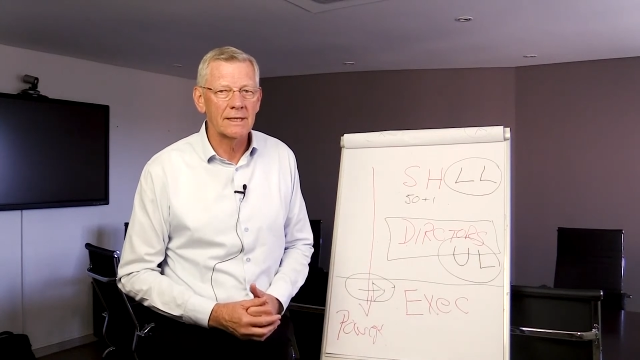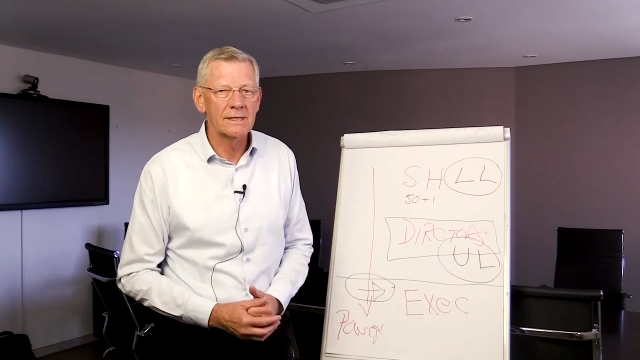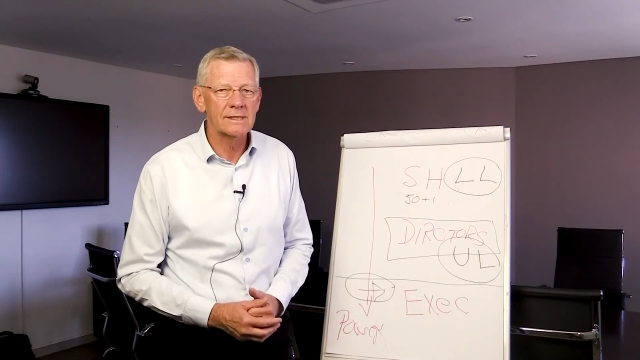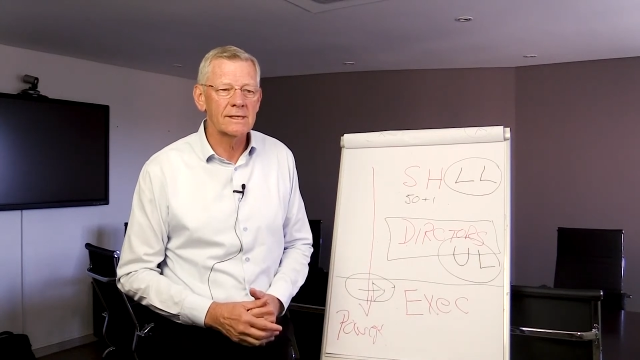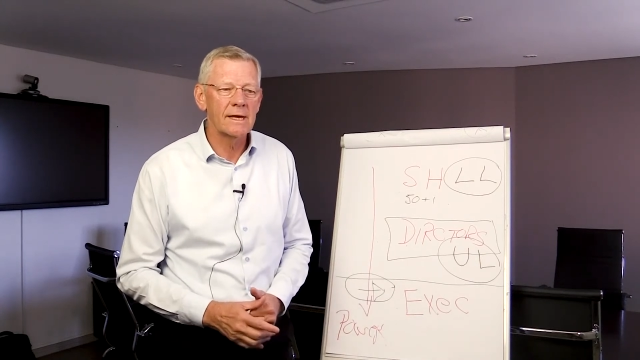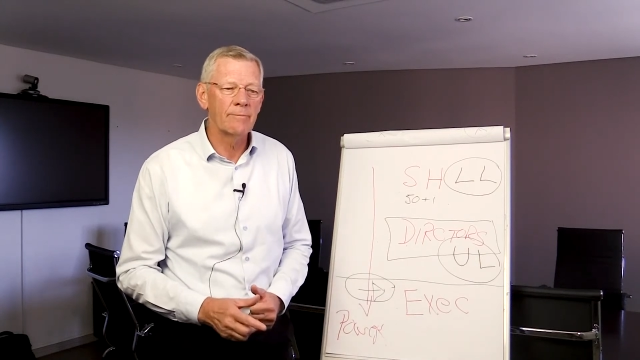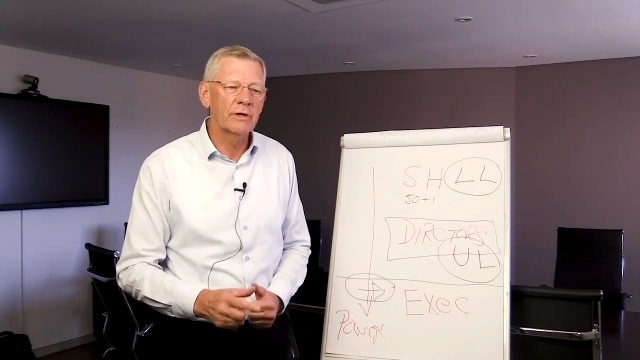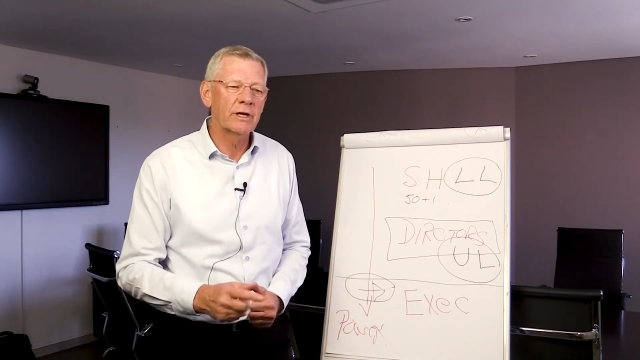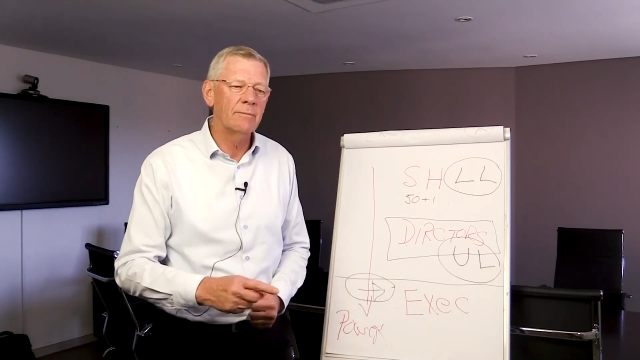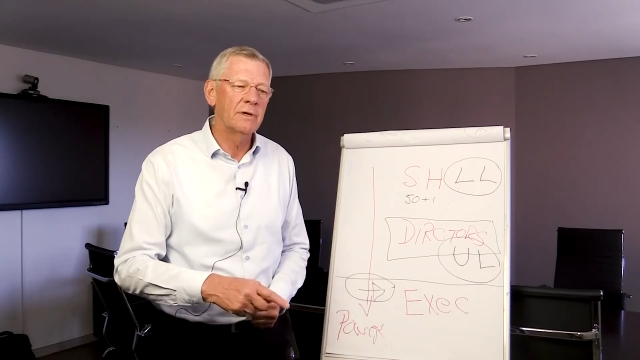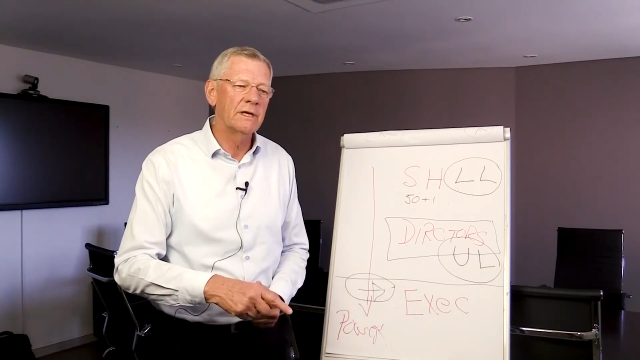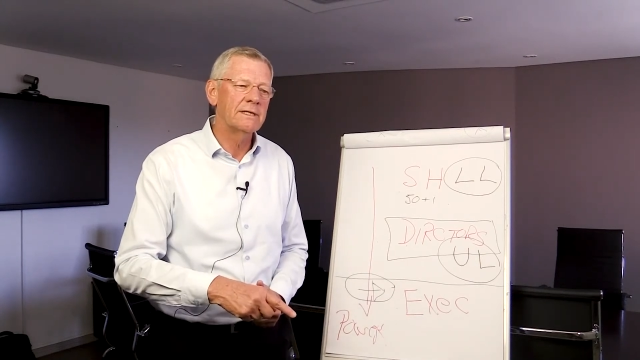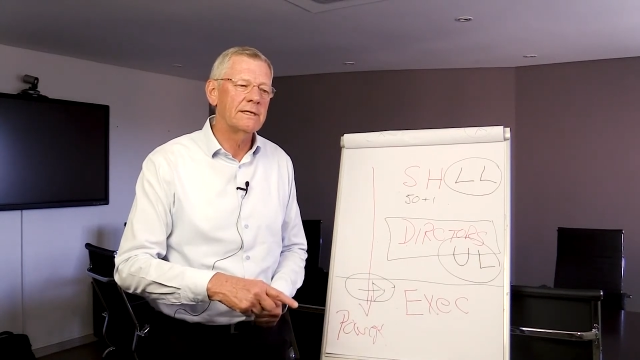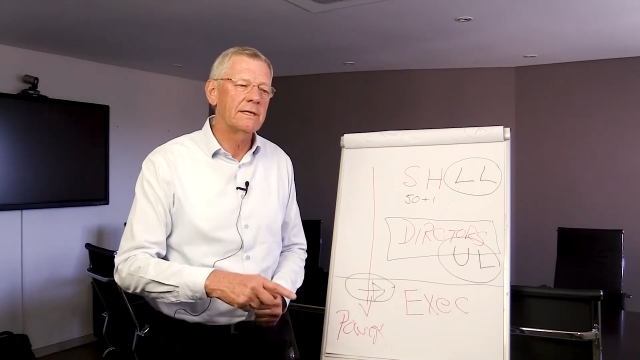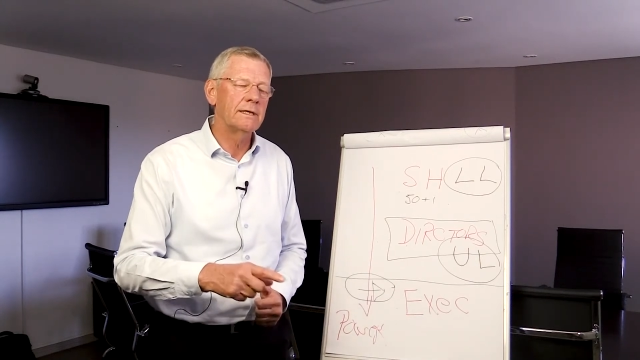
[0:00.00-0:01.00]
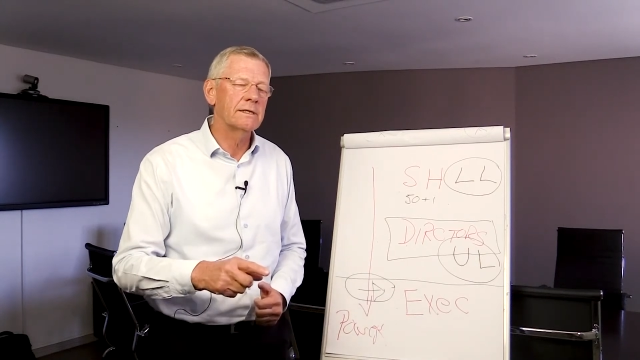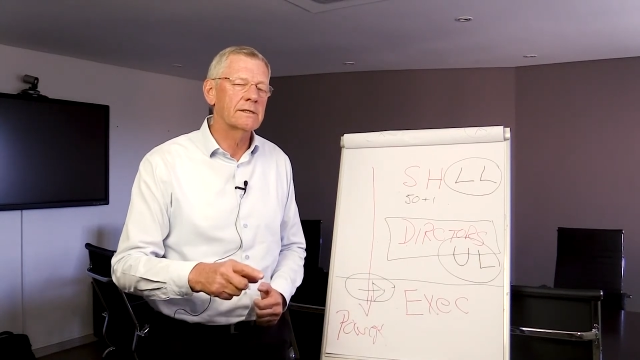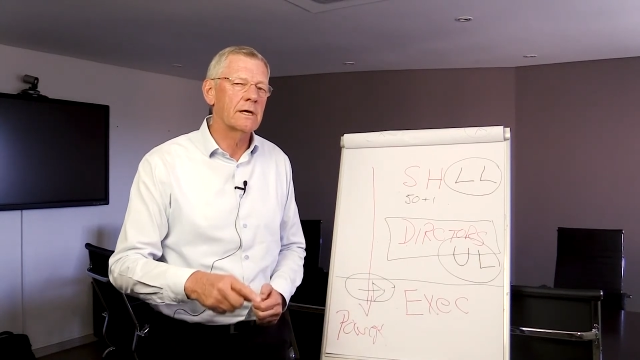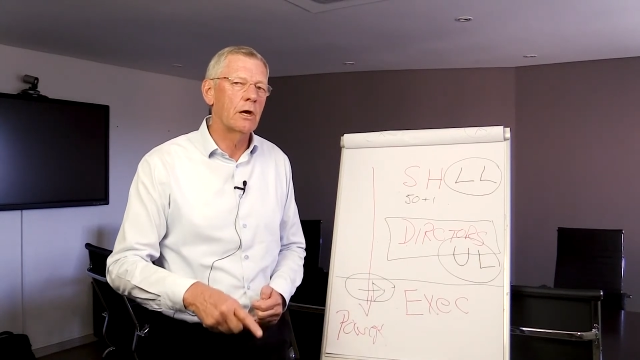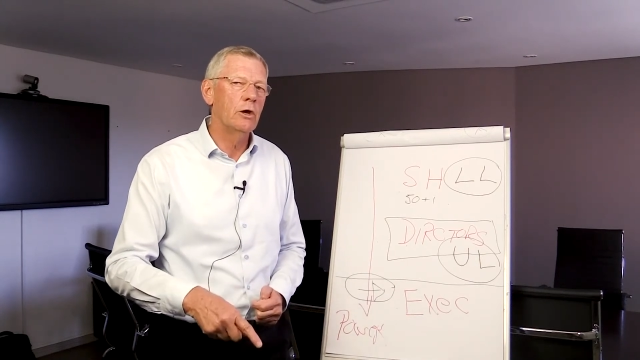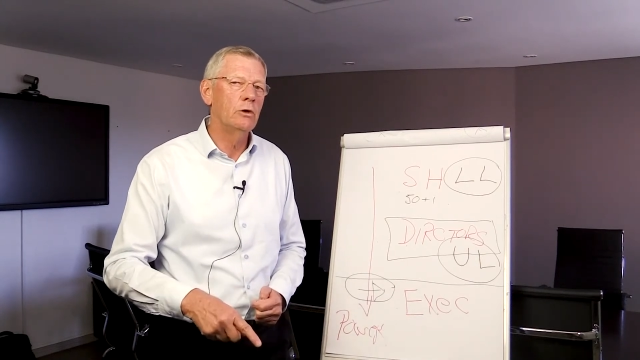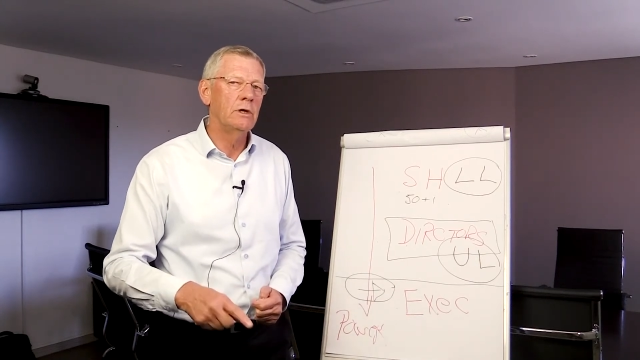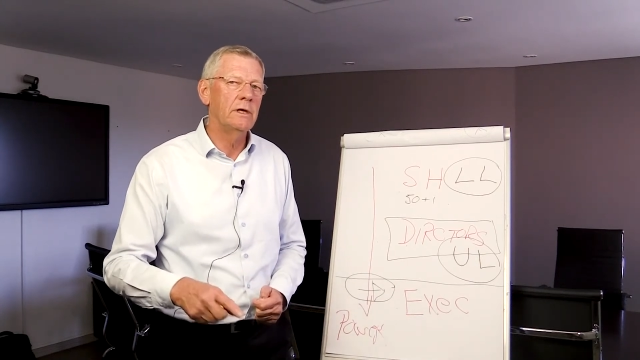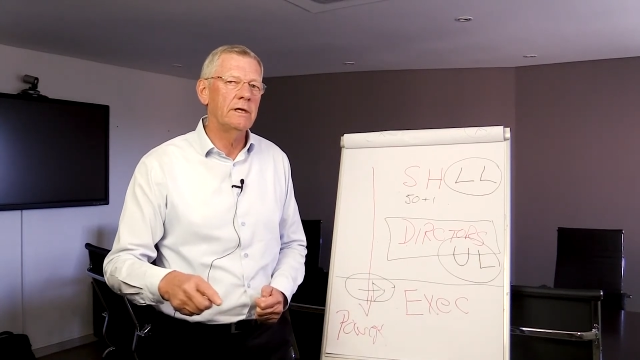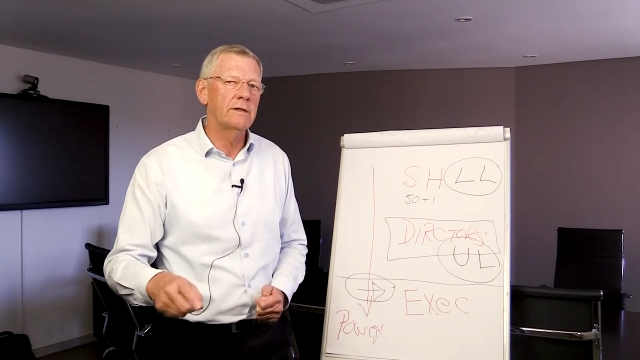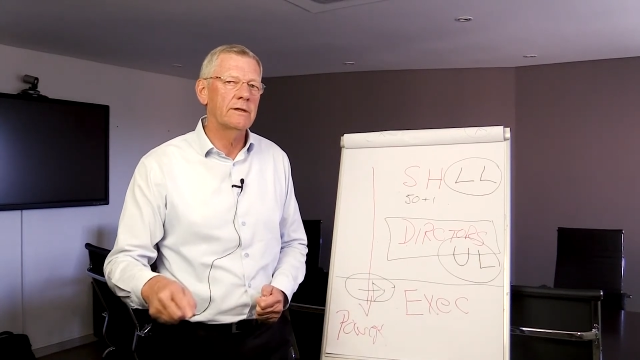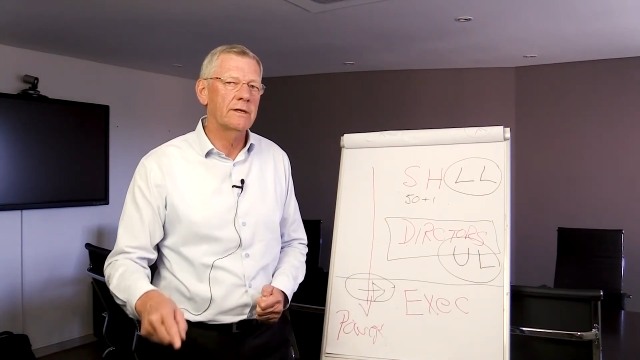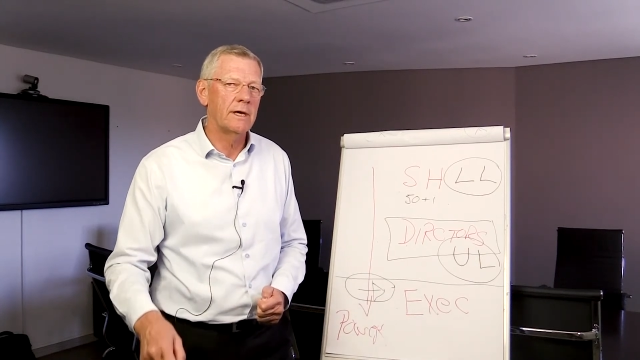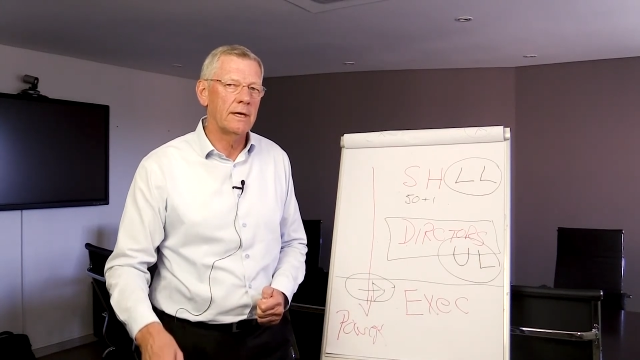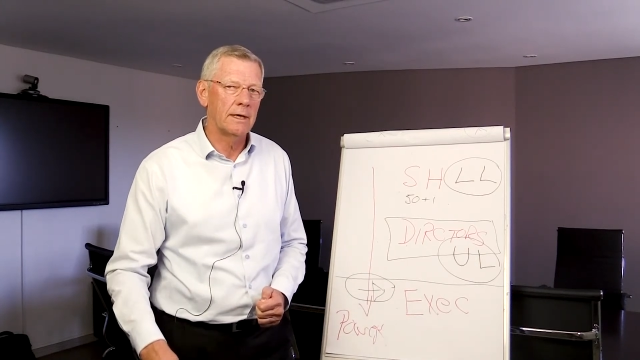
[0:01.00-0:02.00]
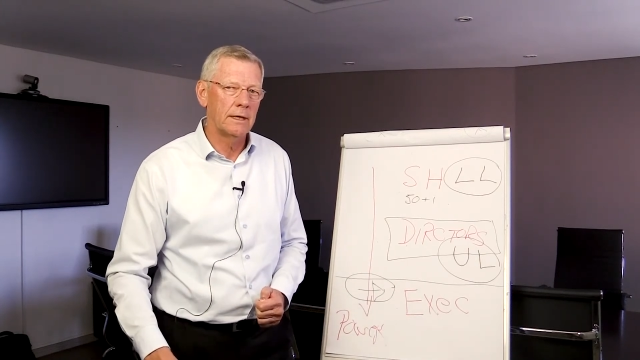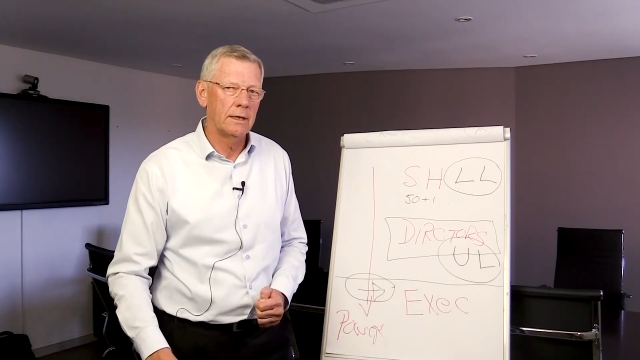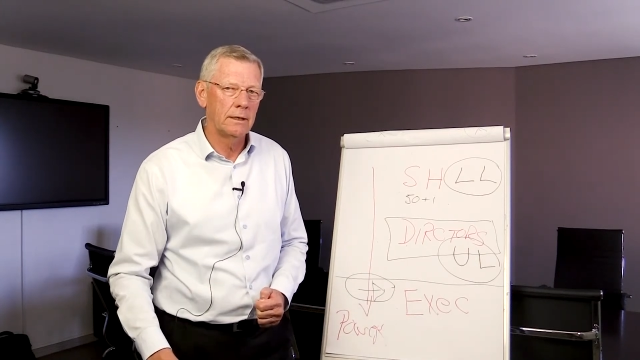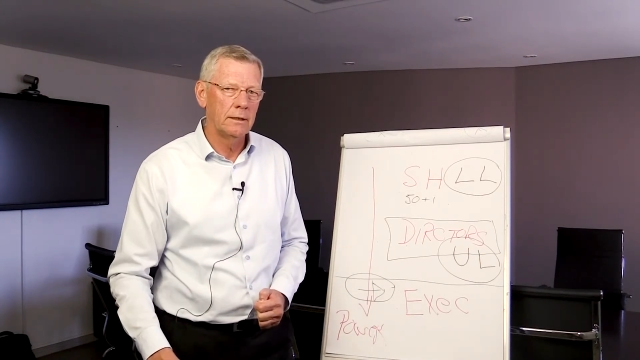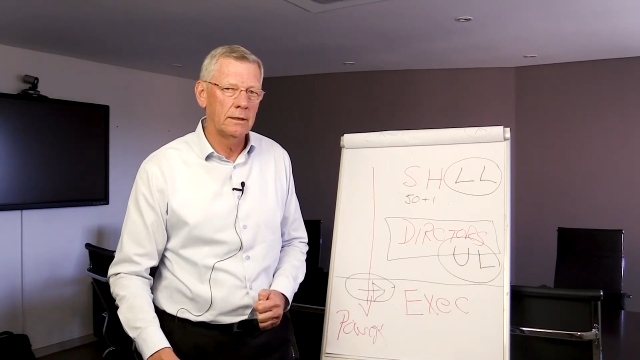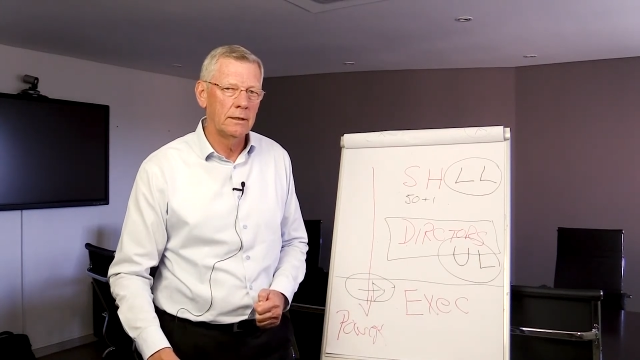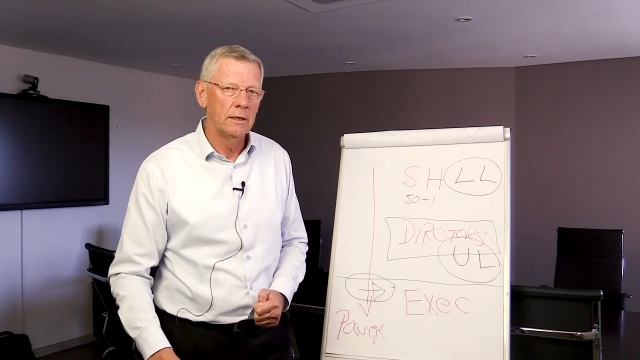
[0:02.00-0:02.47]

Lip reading: A subcommittee is only there